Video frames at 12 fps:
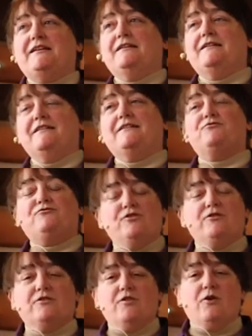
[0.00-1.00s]
its
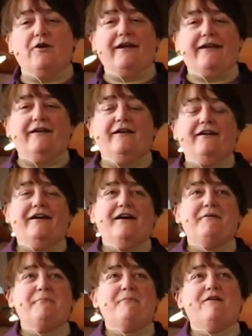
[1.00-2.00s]
full glory.
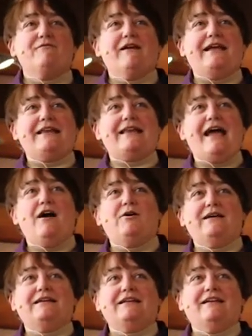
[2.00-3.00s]
But right now,
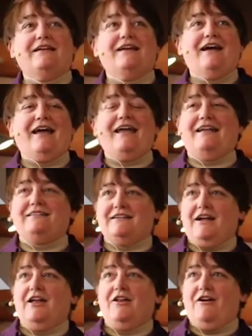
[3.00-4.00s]
I had to
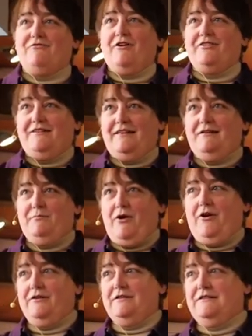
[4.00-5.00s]
cut off all the dead
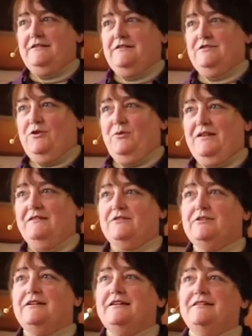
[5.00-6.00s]
parts. So it's
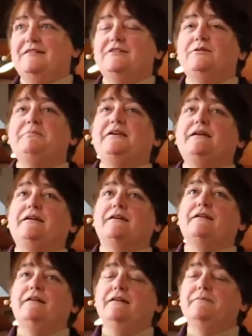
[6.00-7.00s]
looking a little
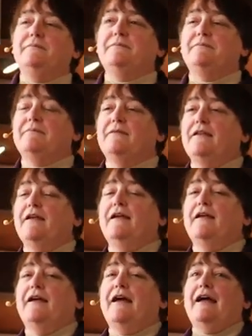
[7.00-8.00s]
peaked.
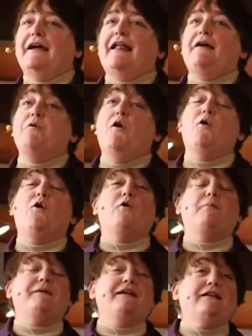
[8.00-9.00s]
And I'm
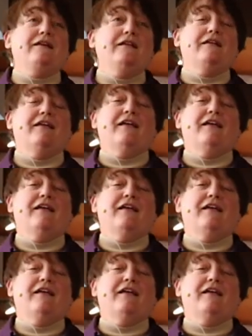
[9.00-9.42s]
hoping